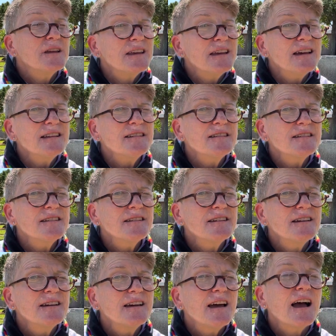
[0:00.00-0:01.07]
yet
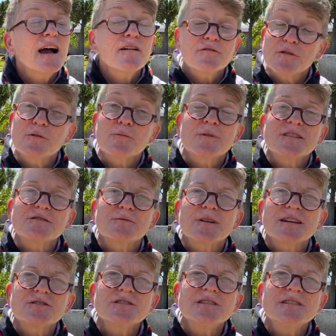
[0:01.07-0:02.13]
after the
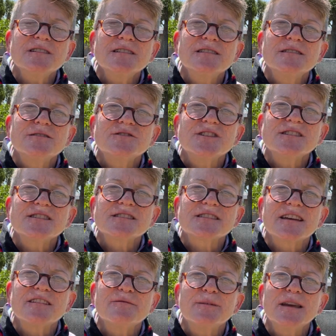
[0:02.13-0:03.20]
resurrection, Jesus
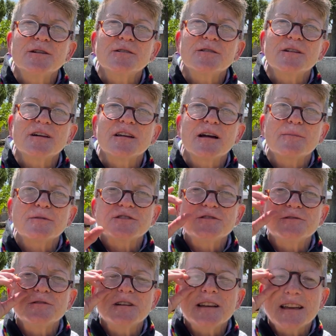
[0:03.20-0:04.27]
gave Peter an
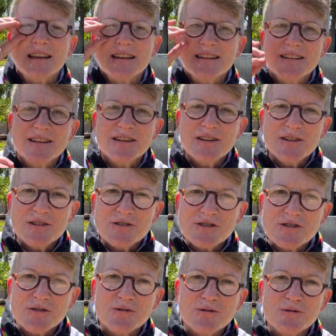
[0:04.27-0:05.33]
opportunity
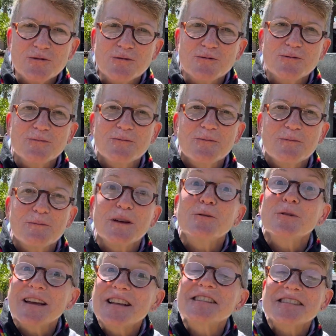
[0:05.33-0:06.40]
to be
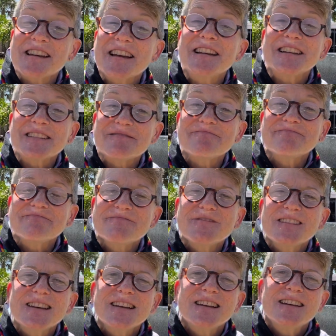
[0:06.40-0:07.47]
reinstated.
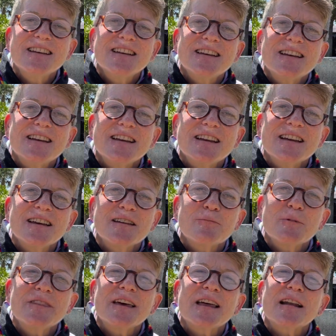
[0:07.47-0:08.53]
And
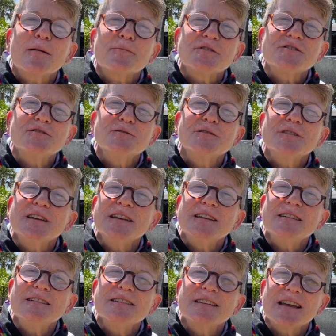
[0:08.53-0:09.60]
when that
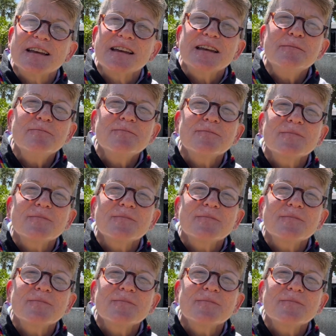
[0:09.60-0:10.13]
opportunity came,